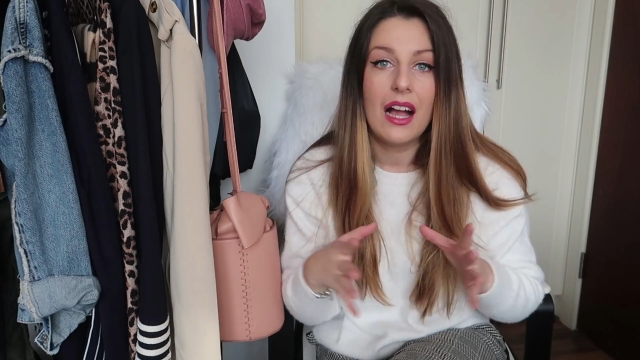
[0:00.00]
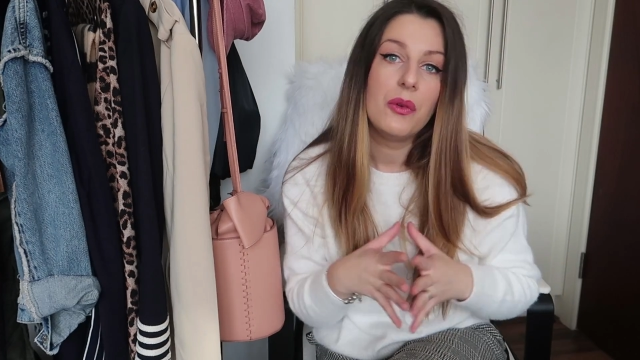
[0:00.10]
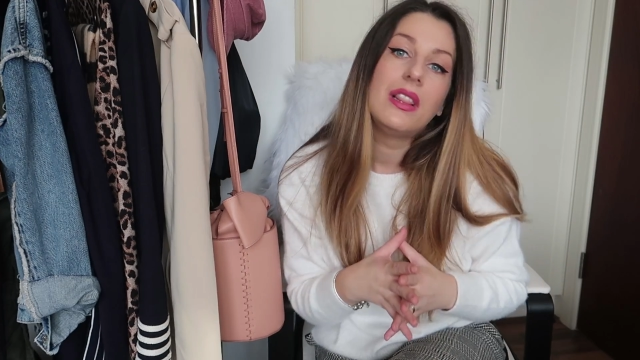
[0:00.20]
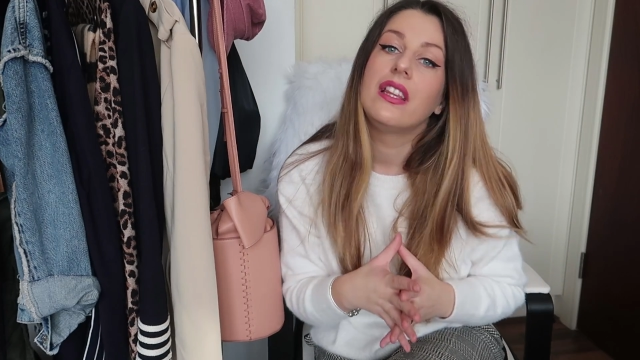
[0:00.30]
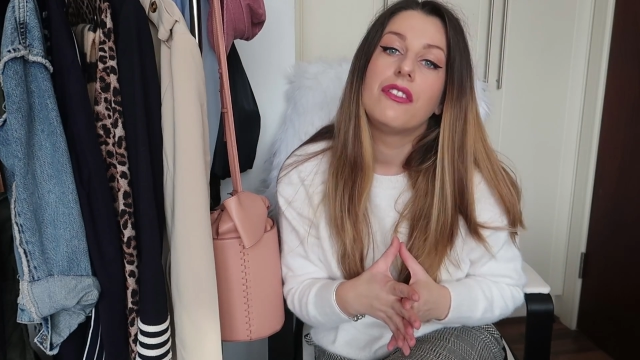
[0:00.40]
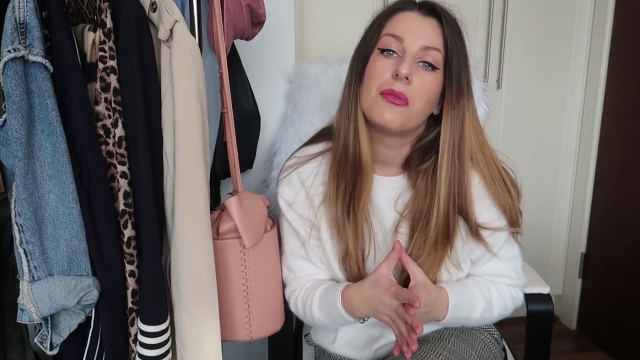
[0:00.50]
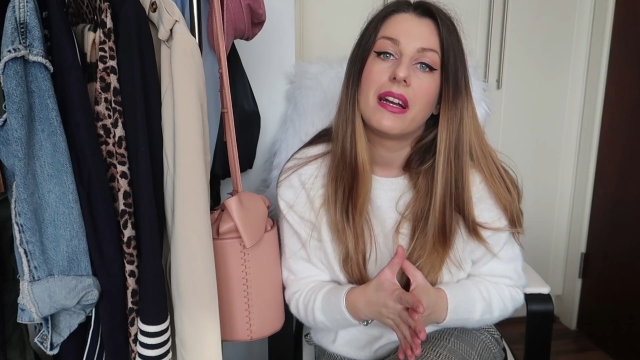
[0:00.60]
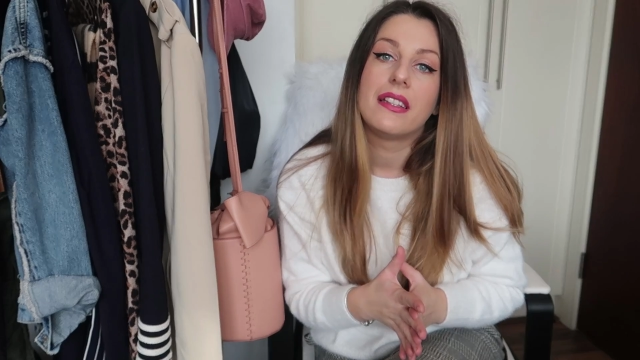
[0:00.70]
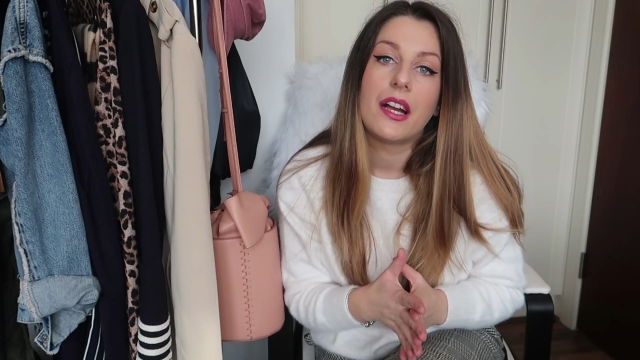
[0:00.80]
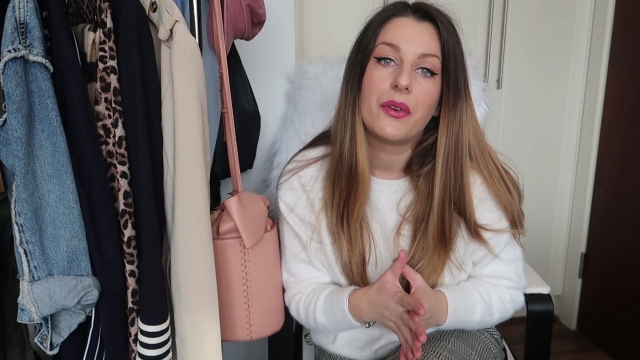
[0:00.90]
I will leave you
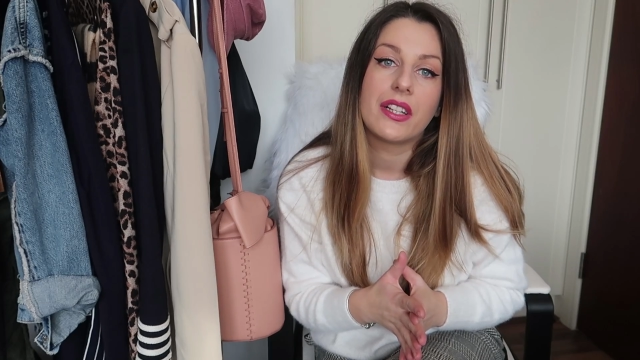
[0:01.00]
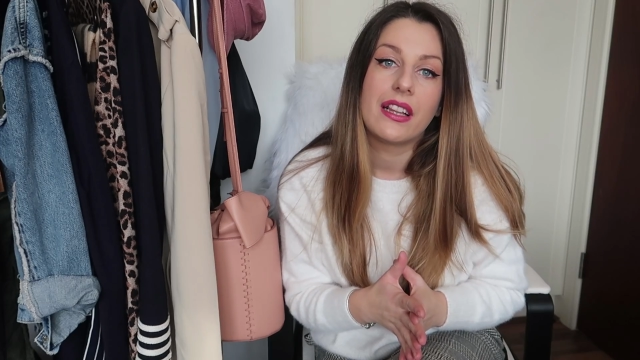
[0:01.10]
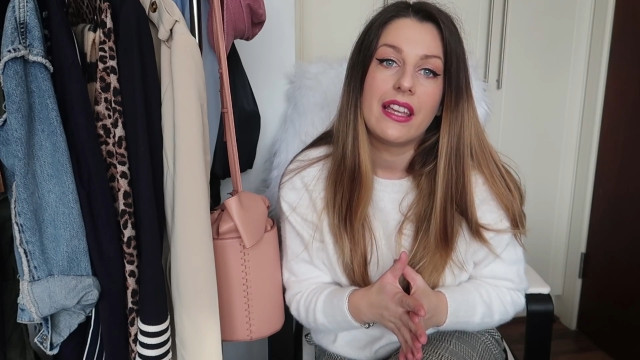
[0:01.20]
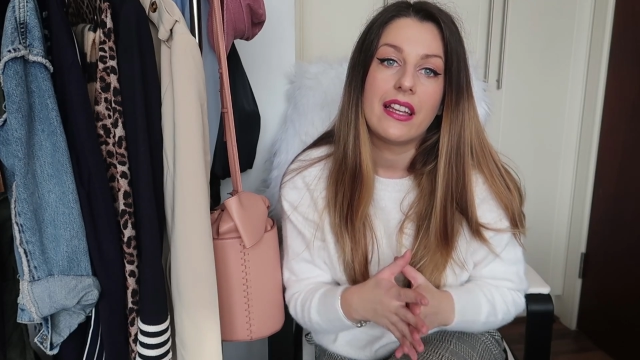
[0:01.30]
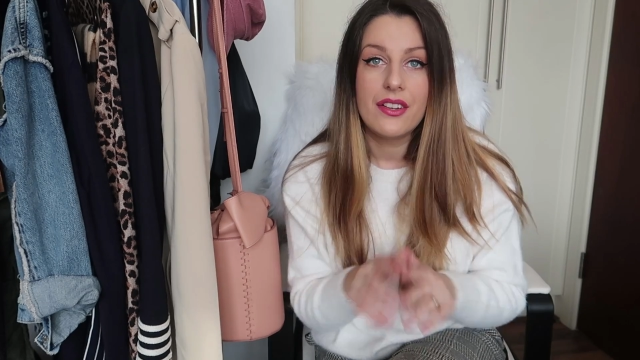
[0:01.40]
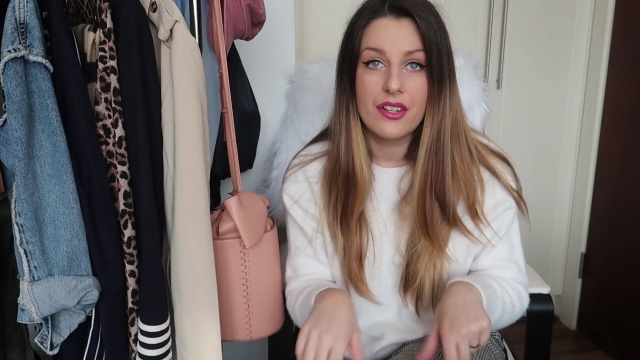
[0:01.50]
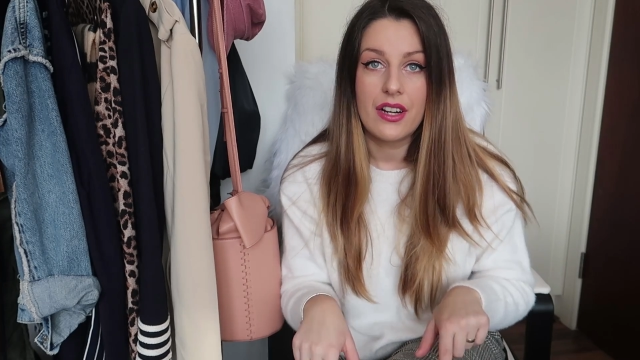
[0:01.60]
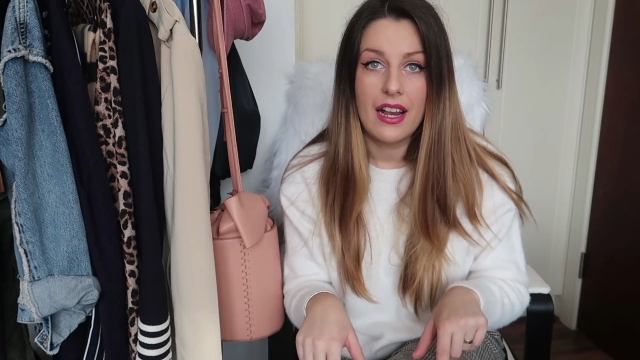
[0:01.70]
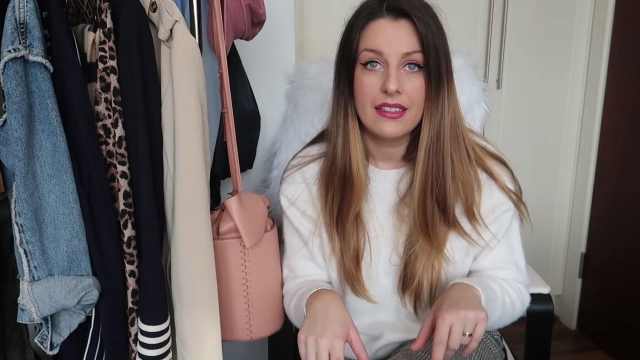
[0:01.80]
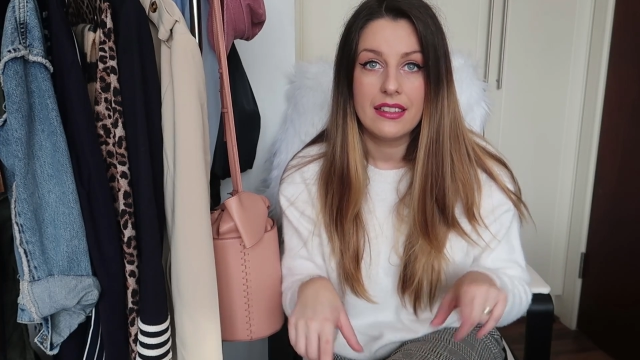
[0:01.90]
my direct link
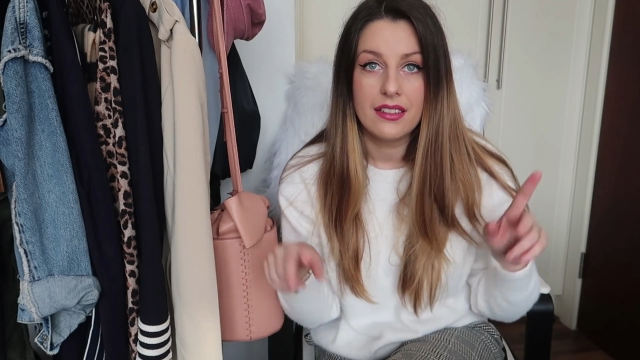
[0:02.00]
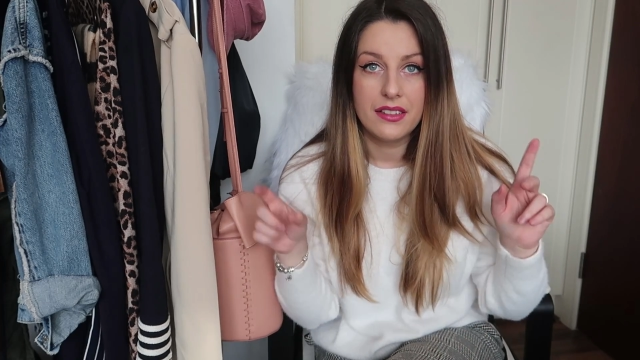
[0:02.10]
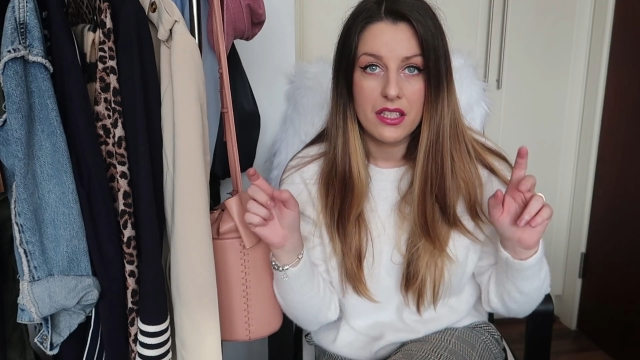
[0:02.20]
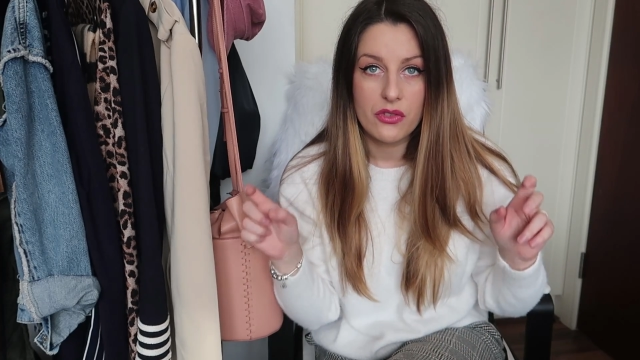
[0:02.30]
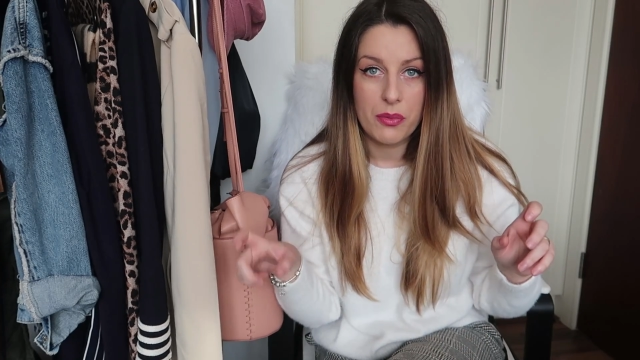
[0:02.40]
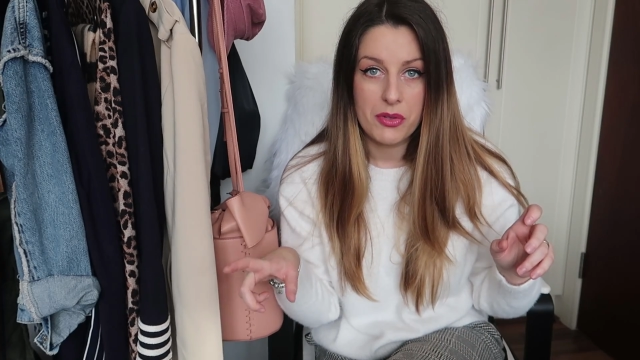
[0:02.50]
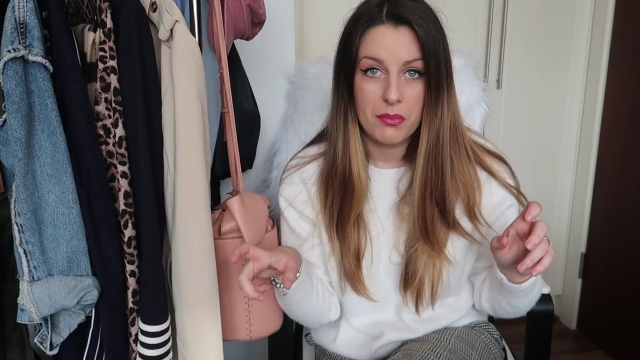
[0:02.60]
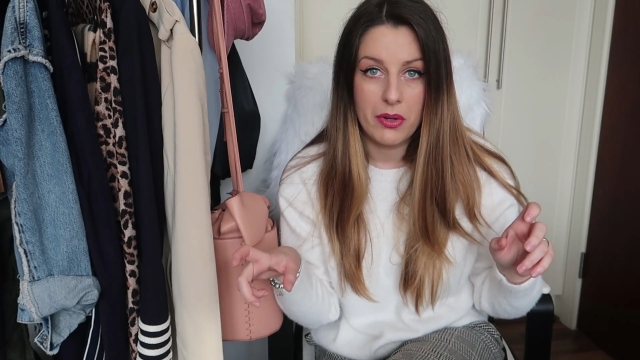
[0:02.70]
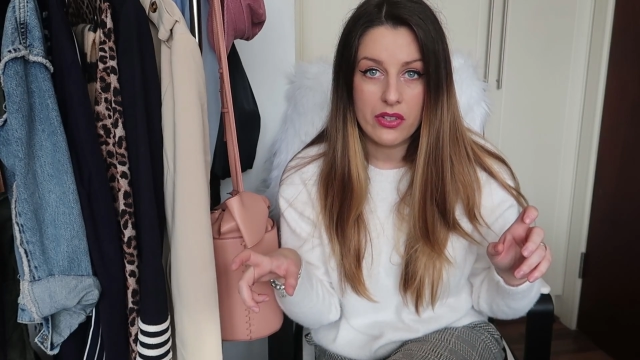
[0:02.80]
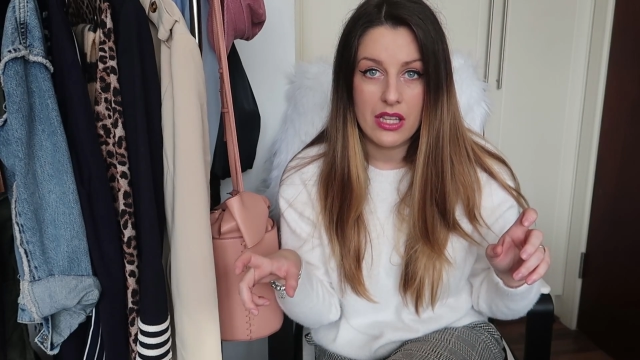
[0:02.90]
here and in the
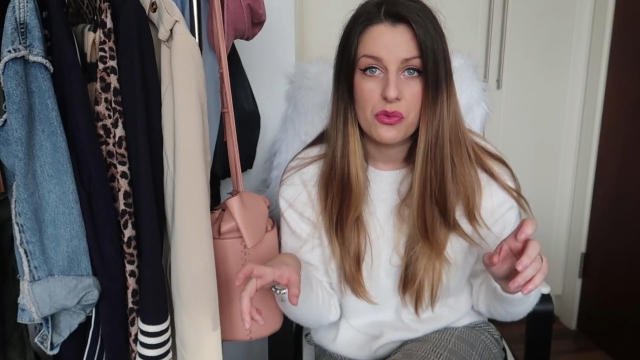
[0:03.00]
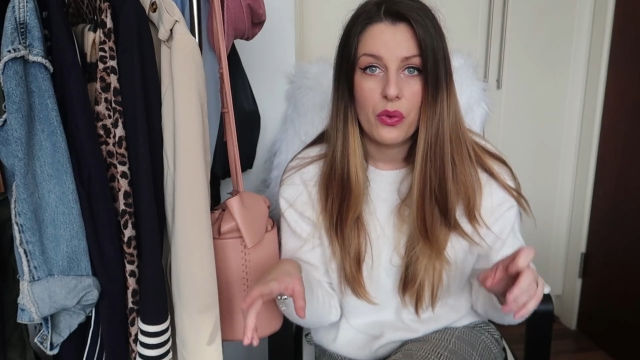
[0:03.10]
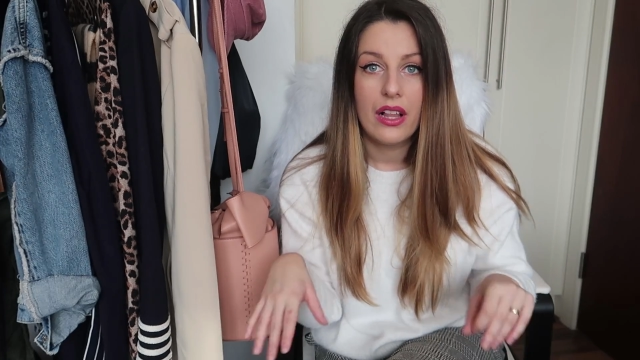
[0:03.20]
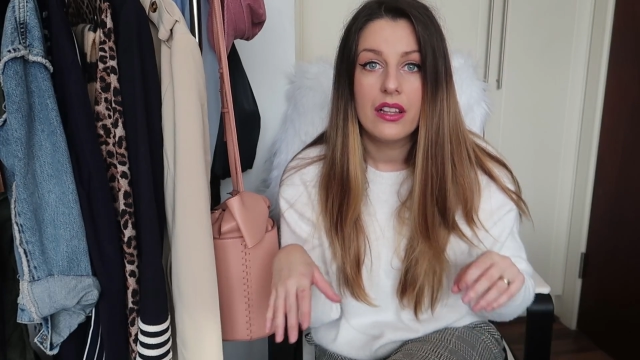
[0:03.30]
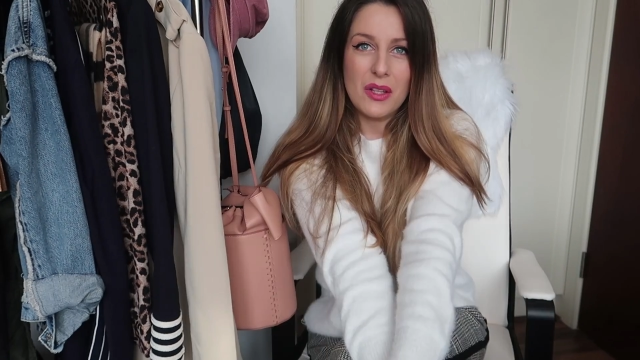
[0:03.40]
description box as well.